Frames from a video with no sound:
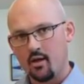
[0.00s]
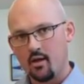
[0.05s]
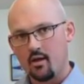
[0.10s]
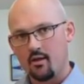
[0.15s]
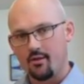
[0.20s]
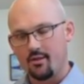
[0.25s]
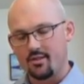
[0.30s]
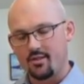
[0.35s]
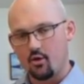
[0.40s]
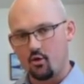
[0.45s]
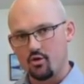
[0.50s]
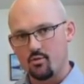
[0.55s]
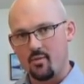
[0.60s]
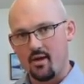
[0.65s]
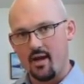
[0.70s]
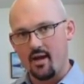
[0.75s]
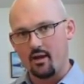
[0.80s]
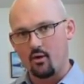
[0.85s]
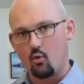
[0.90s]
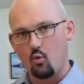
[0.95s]
This goes
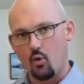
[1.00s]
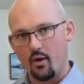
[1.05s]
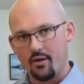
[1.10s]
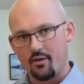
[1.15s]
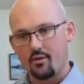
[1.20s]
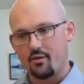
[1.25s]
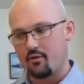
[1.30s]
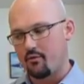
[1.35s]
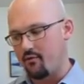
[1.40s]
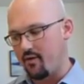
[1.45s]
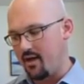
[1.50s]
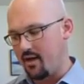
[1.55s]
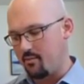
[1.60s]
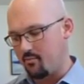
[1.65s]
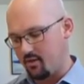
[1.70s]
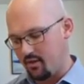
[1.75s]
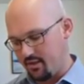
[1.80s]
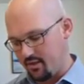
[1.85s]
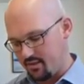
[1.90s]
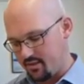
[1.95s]
back with the
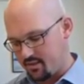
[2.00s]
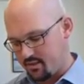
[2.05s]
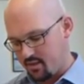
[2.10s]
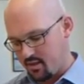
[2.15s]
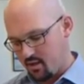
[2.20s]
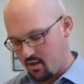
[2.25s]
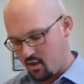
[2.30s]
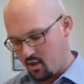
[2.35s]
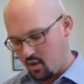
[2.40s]
families.